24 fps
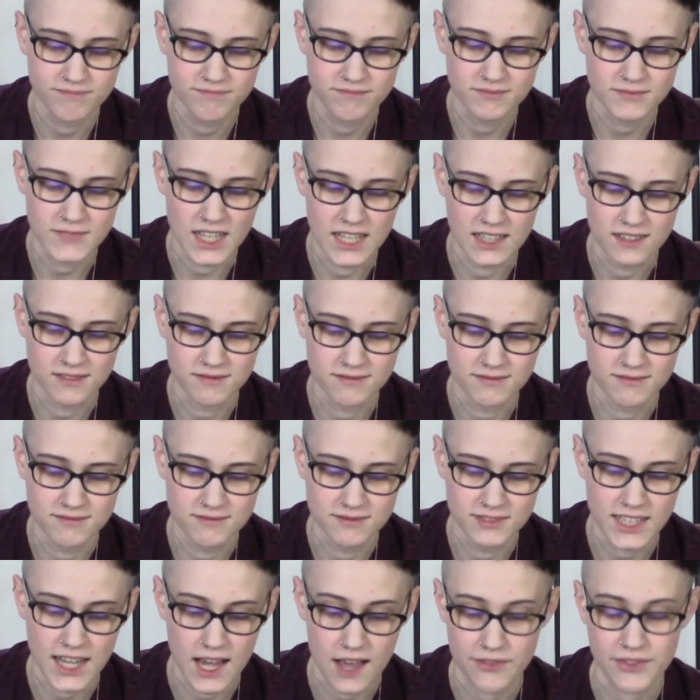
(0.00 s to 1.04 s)
And
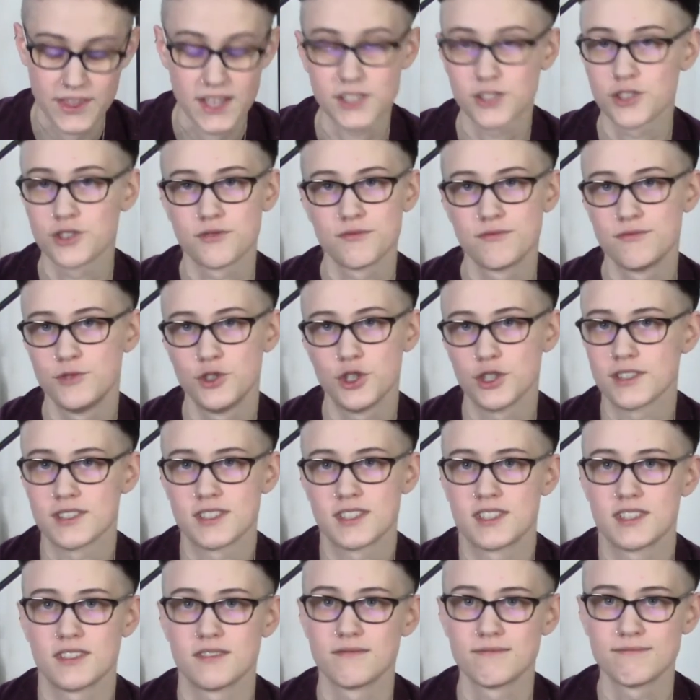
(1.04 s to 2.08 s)
yeah, that's just